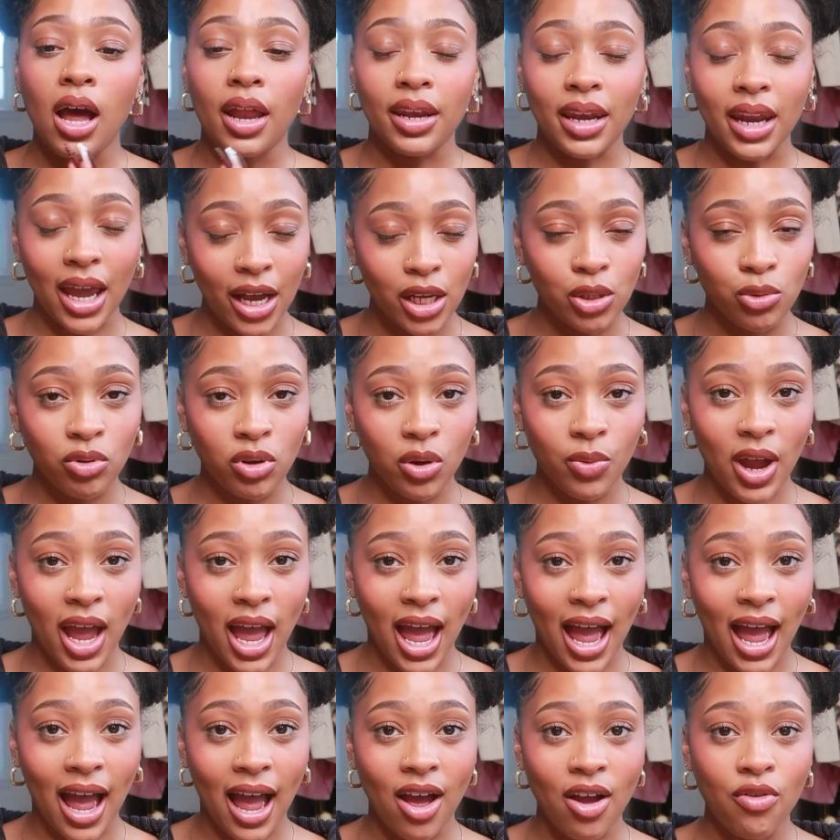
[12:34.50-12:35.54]
Next, we
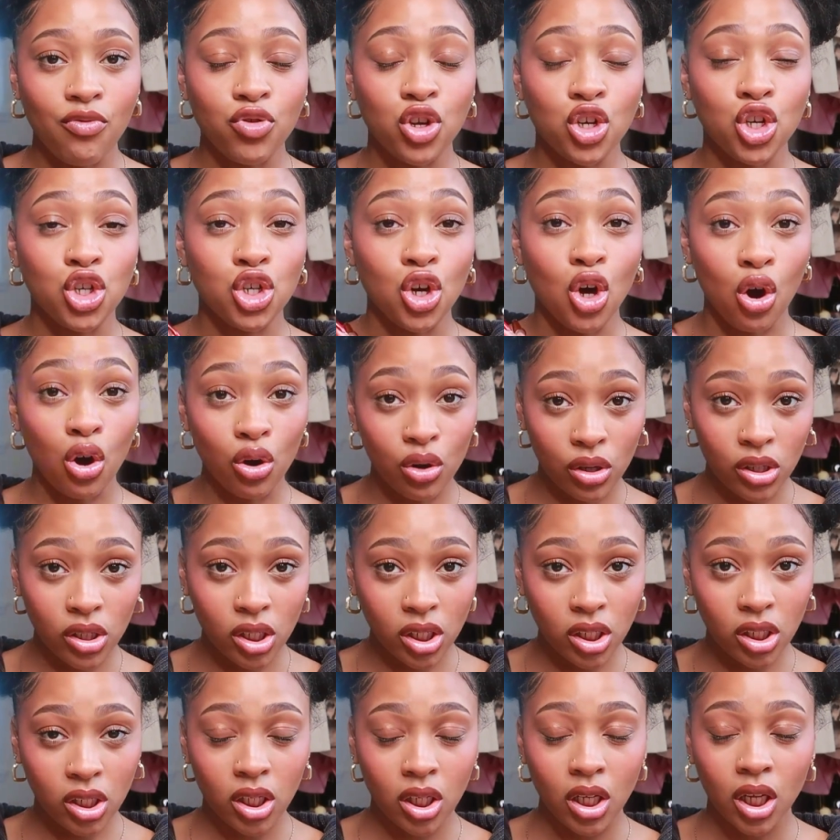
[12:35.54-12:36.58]
have
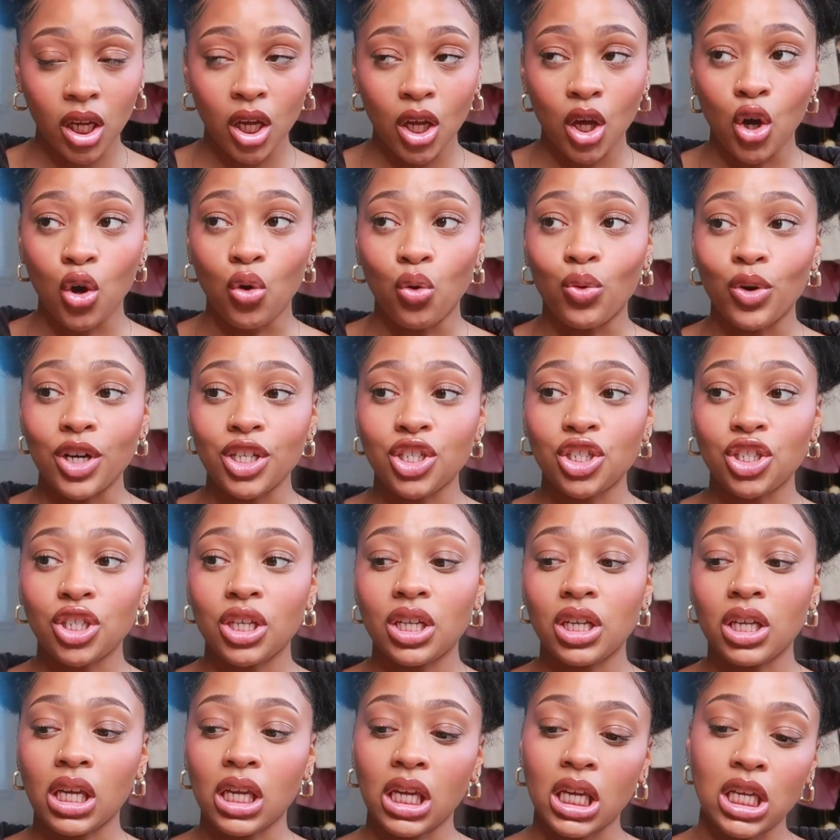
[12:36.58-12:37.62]
Yux, which
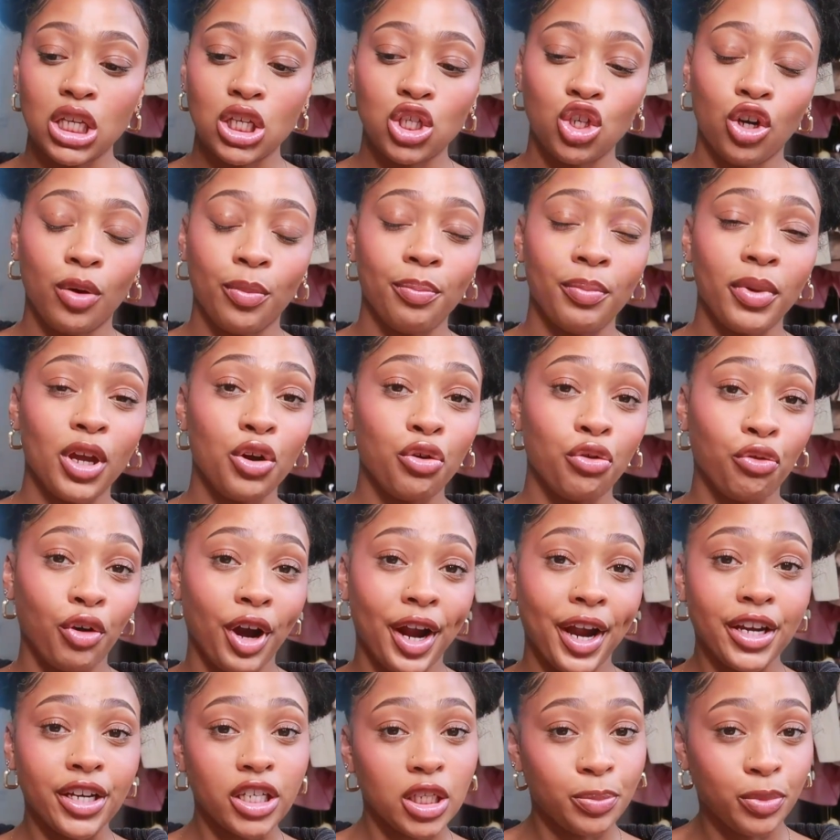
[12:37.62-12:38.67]
is your
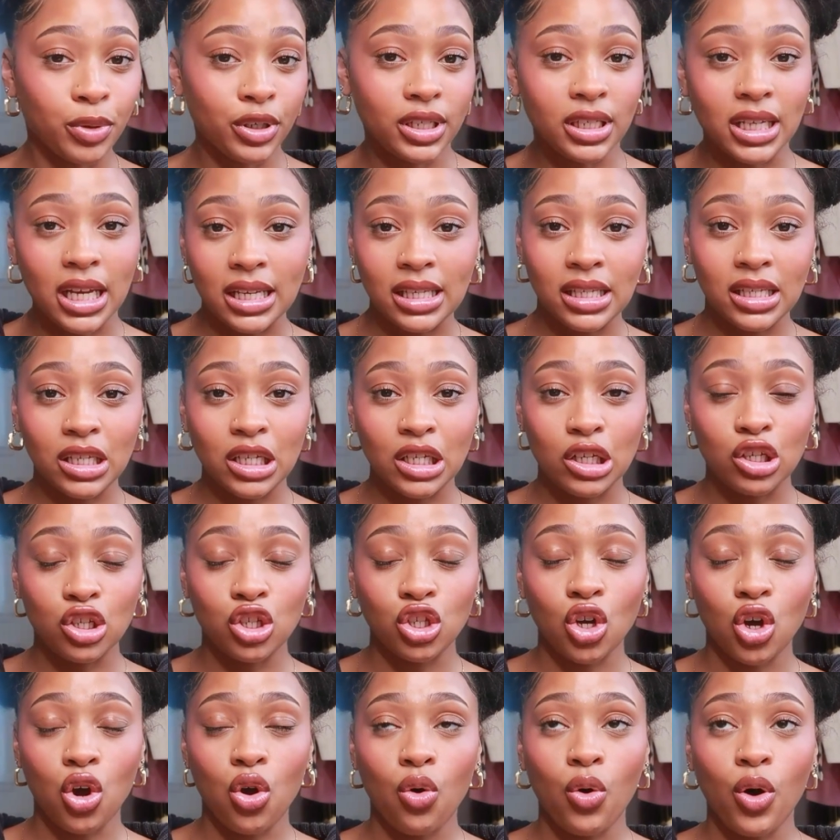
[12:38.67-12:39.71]
mid-range percentage,
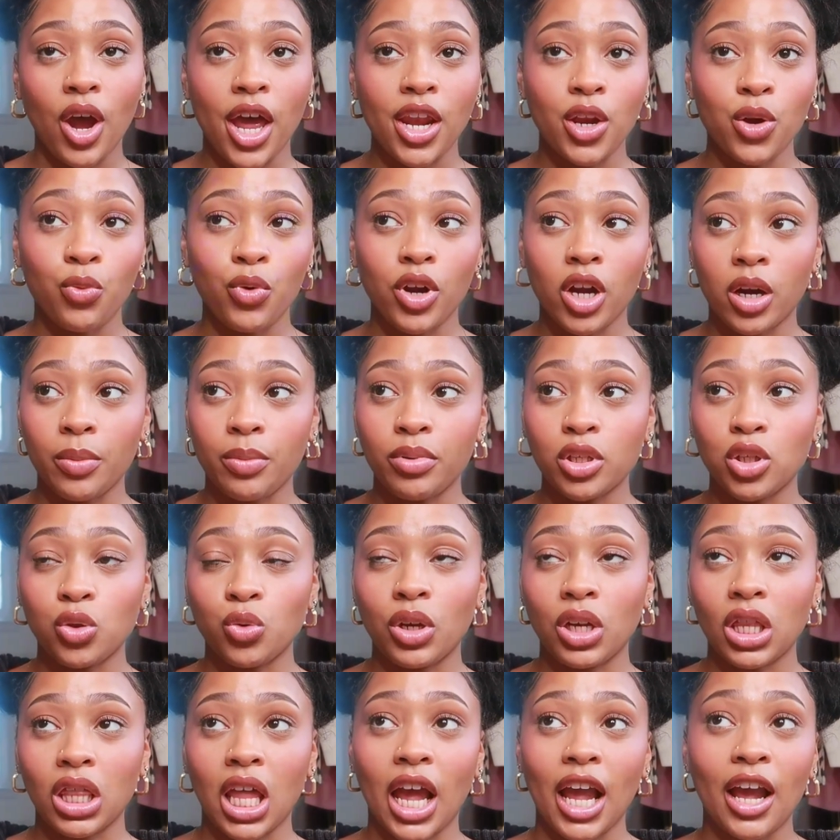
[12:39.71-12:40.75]
so anywhere
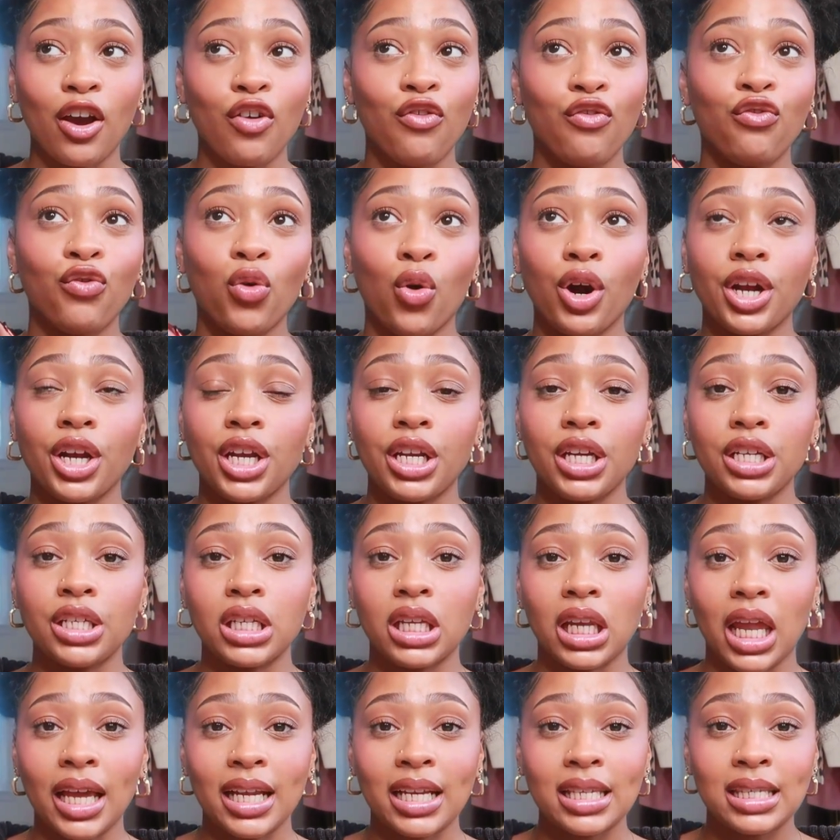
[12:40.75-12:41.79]
between like 40
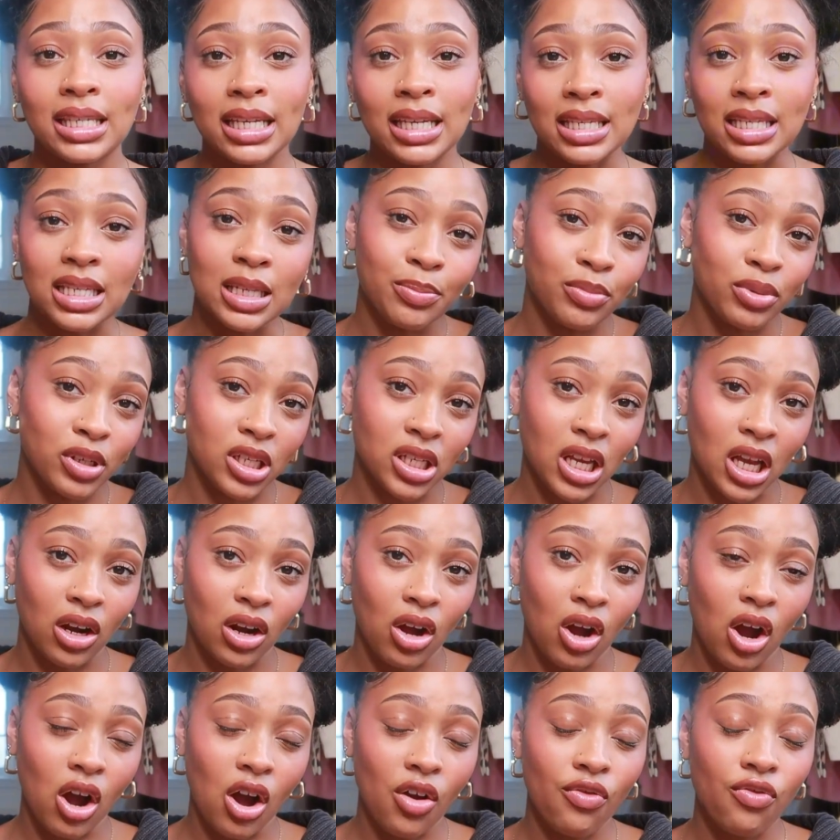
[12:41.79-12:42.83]
to like 60%
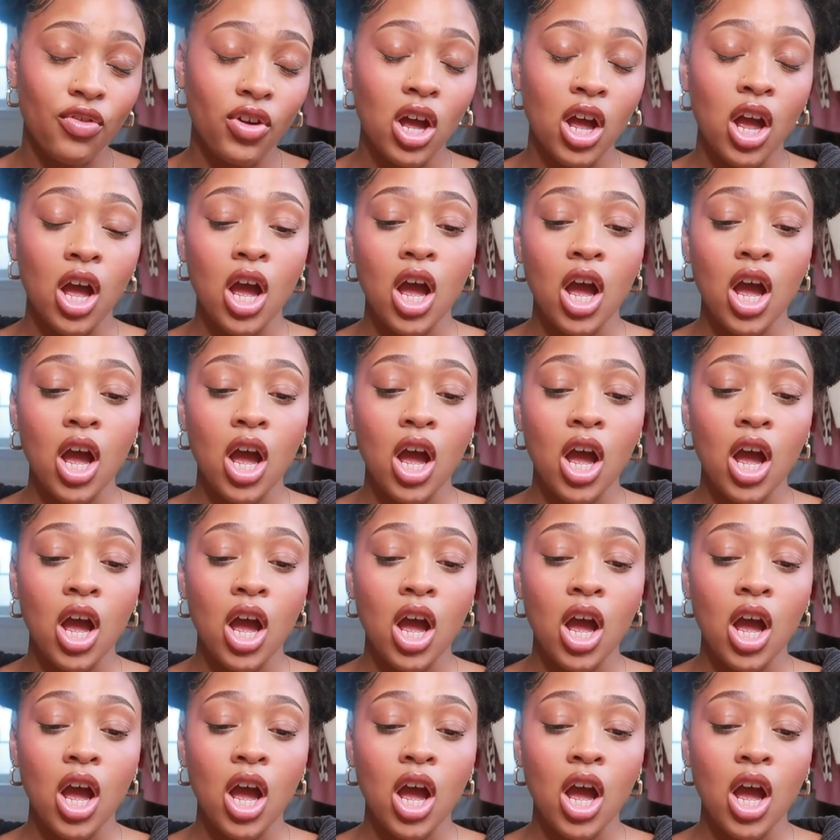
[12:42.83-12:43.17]
off.